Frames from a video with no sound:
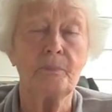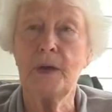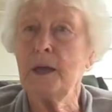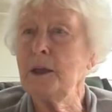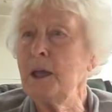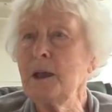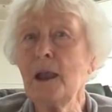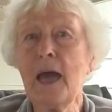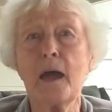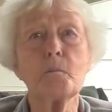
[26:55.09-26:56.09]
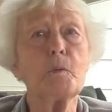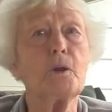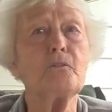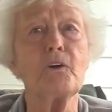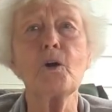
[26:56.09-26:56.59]
They didn't like
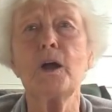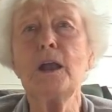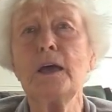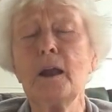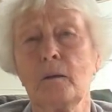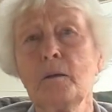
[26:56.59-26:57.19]
but a very little.